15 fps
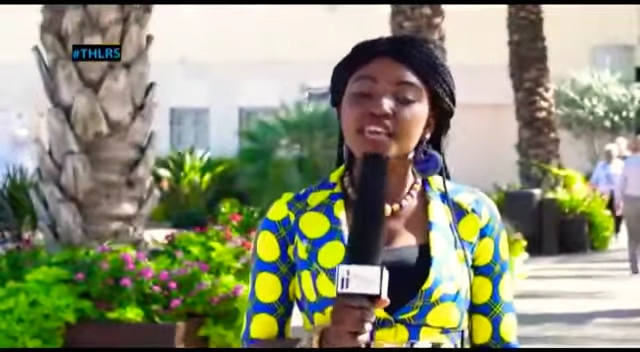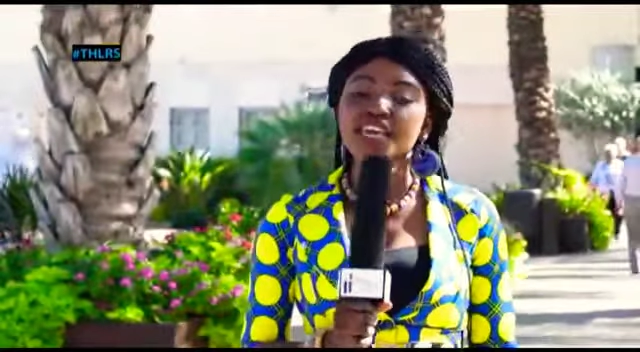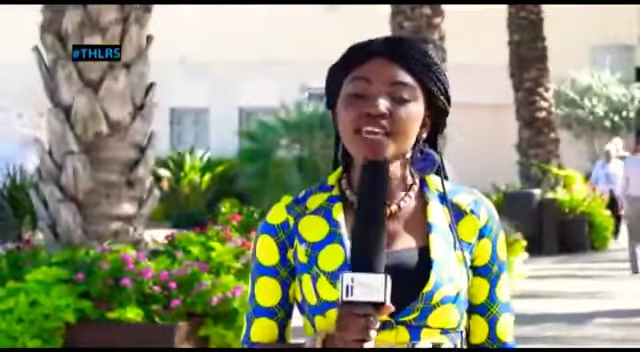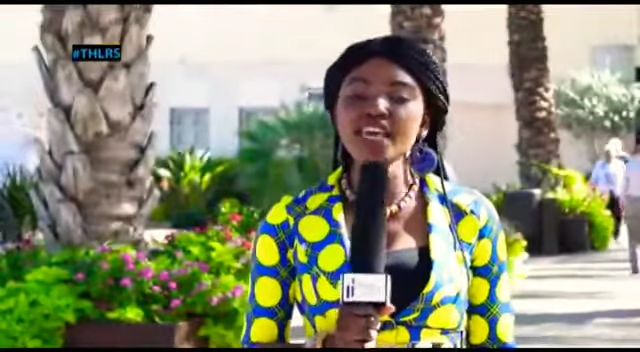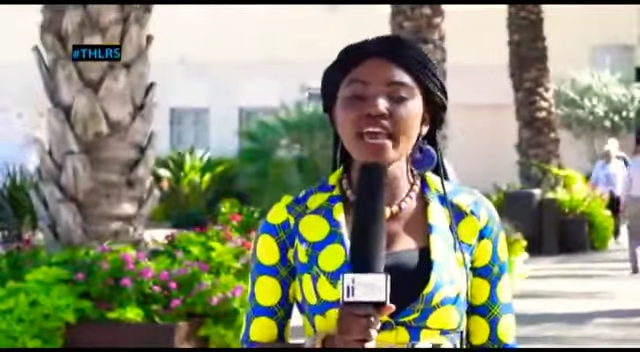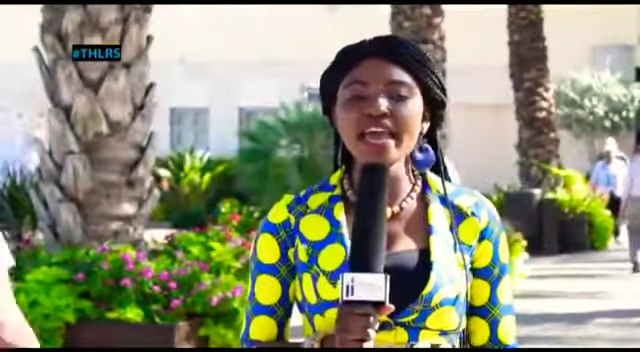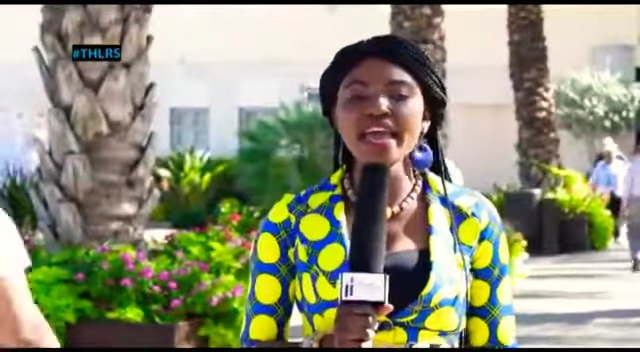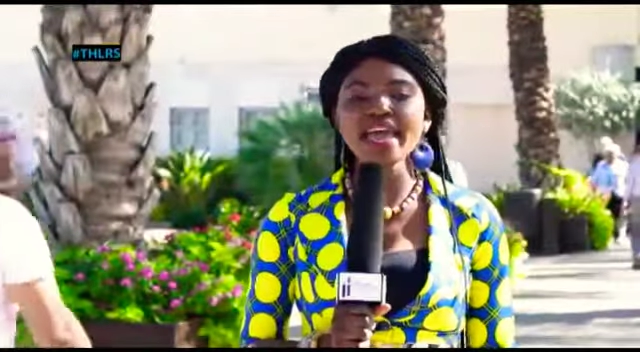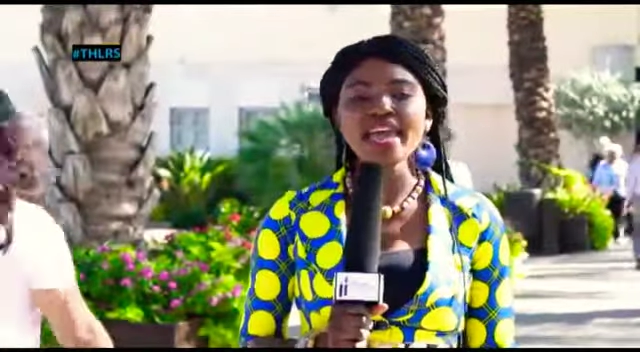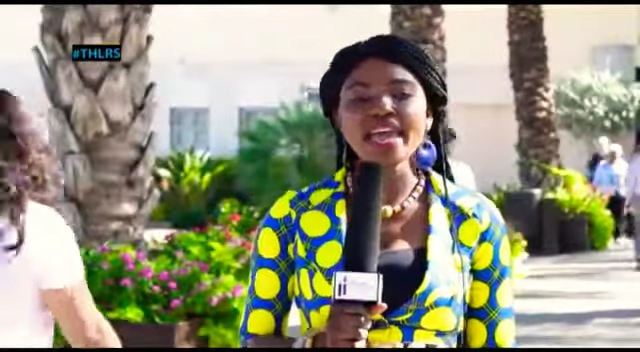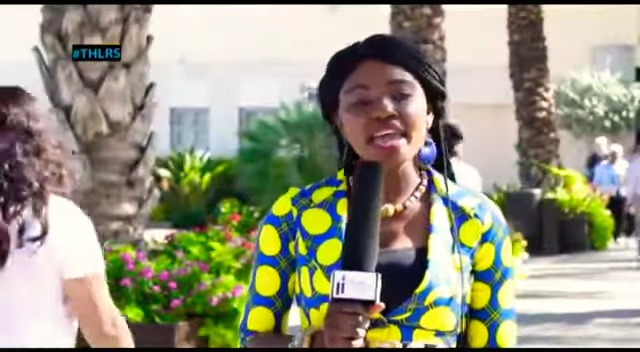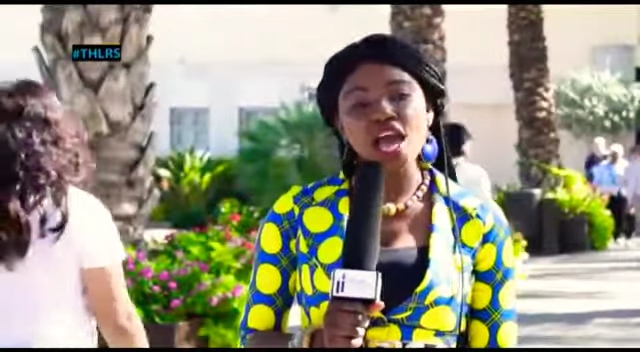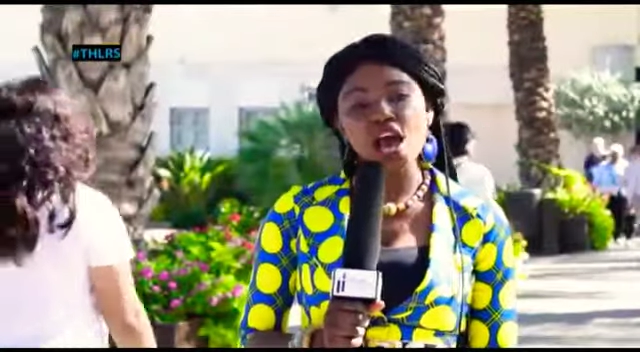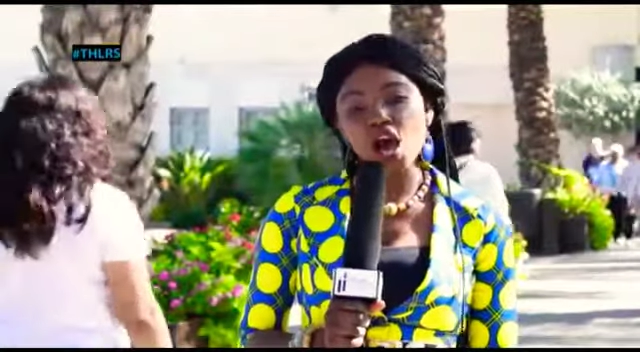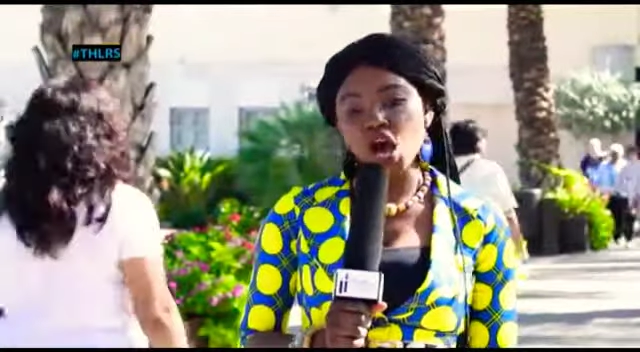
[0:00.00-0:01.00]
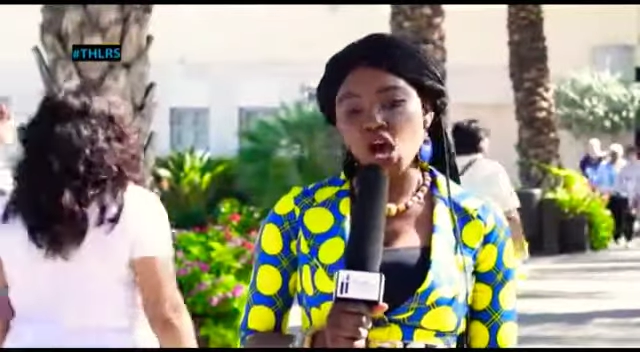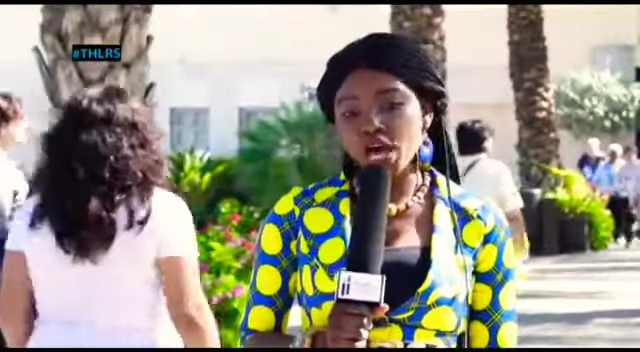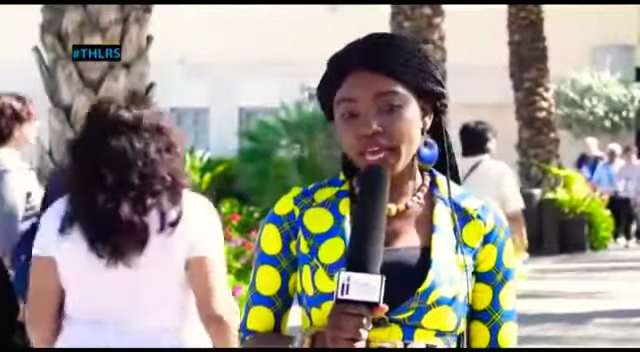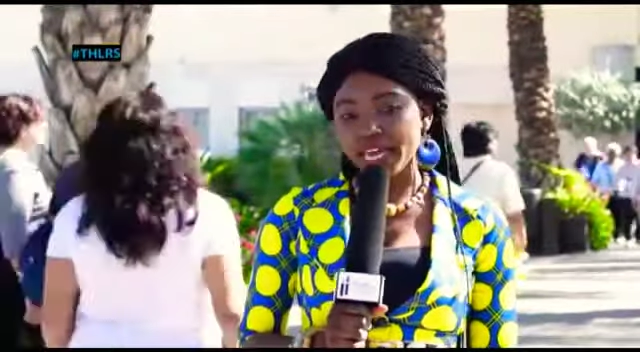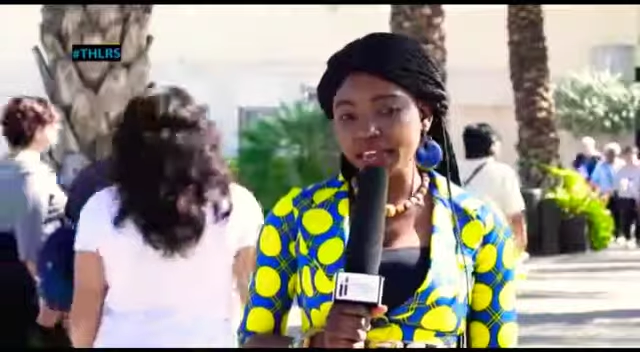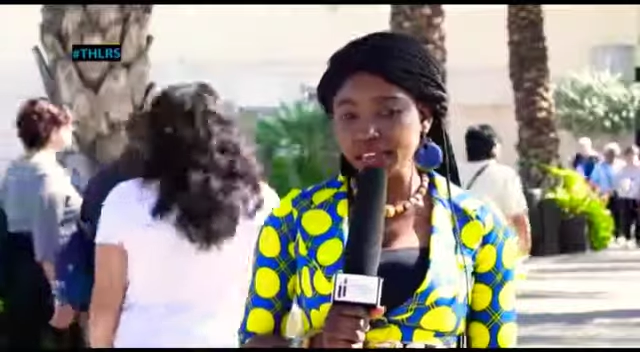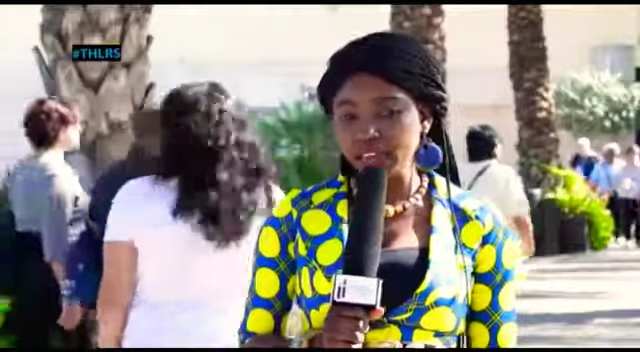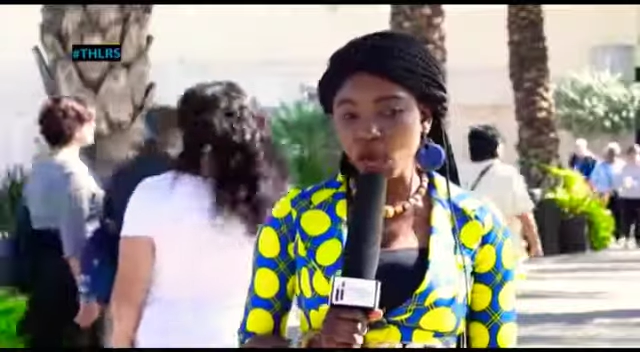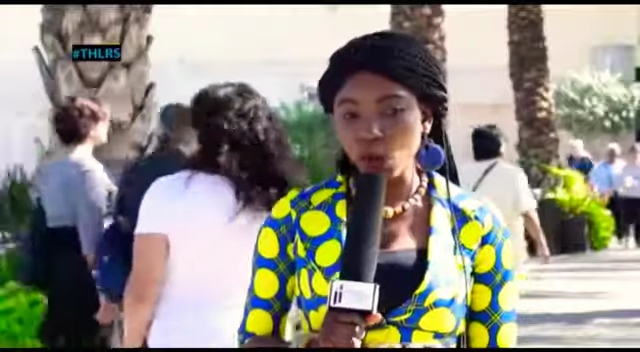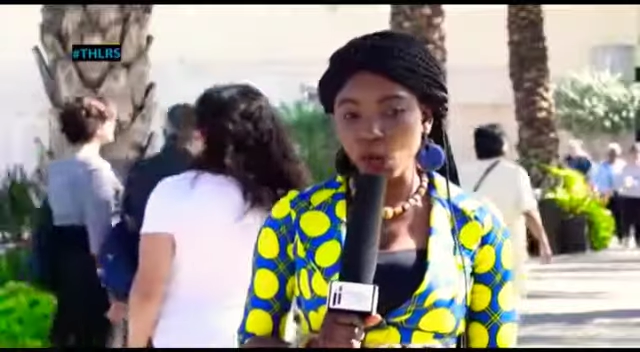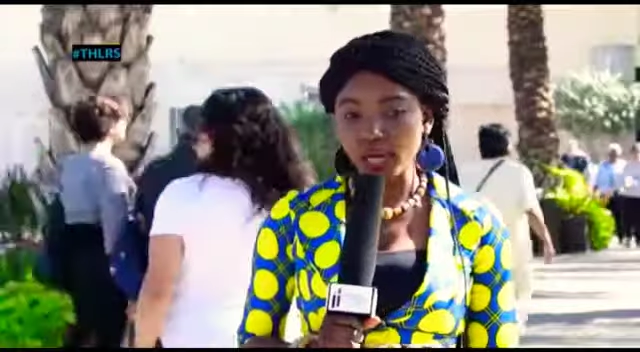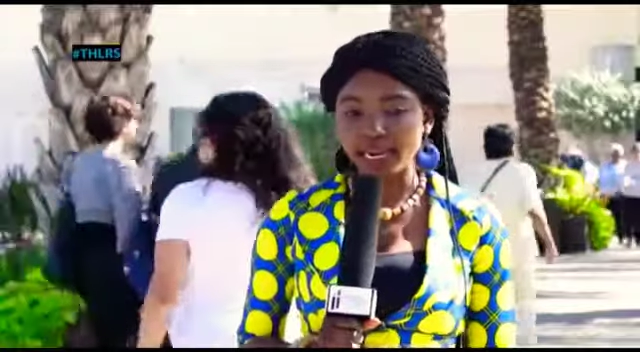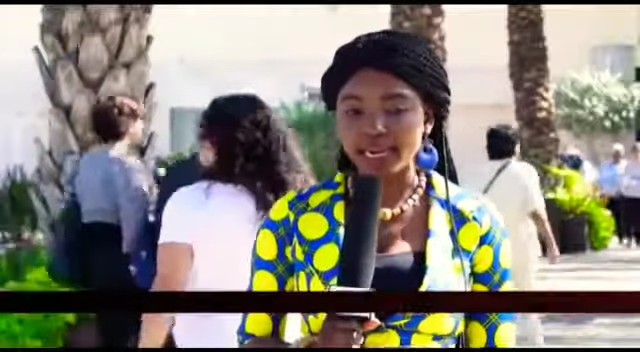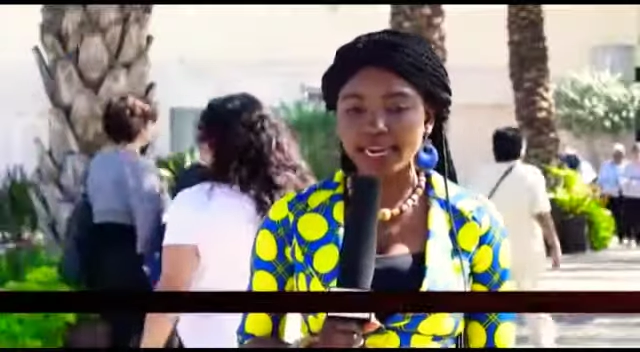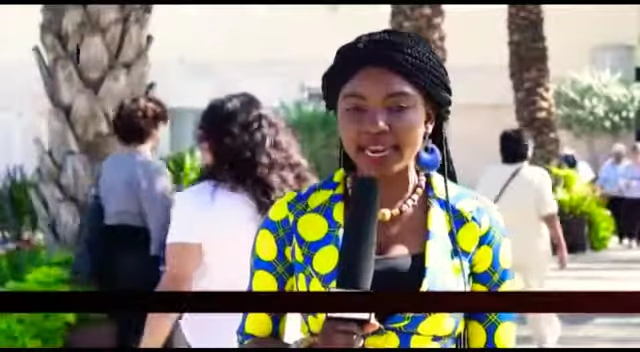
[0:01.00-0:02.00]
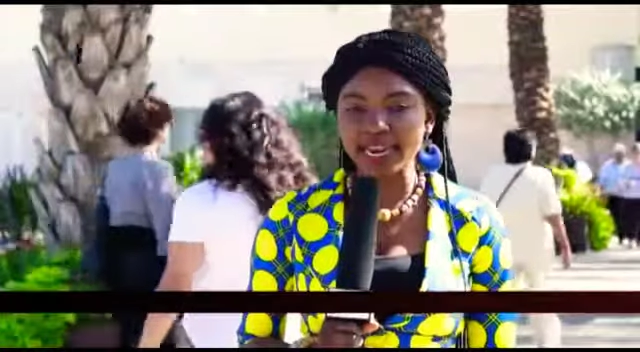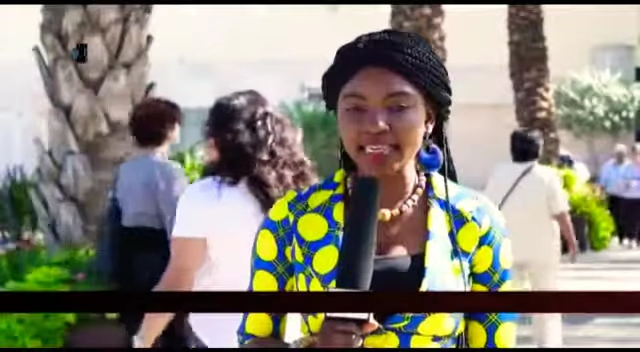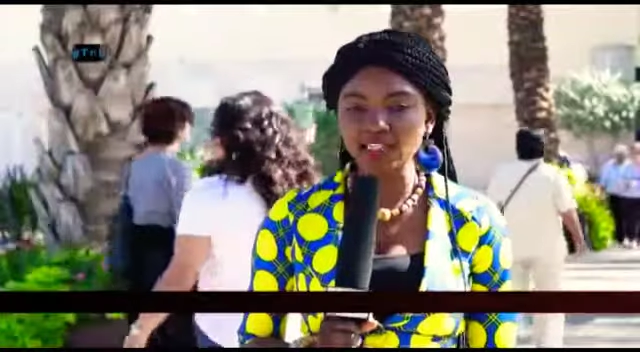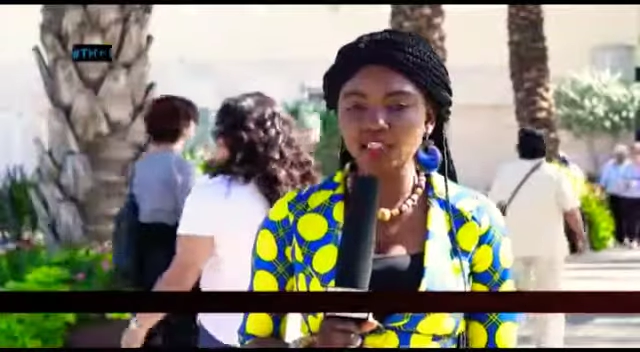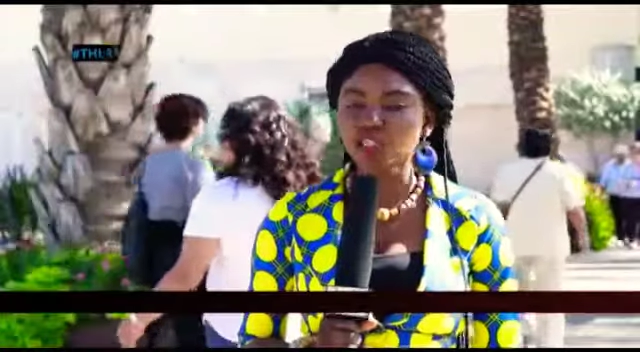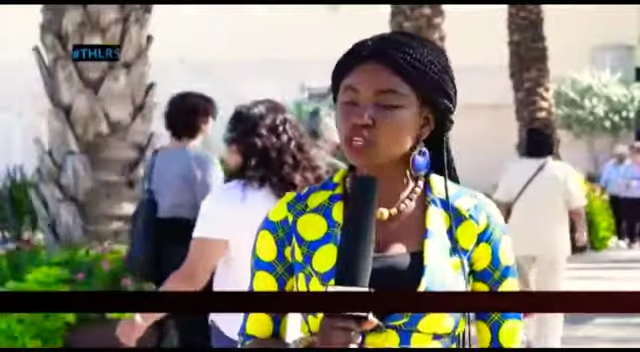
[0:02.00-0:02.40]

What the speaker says: here in the Holy Land.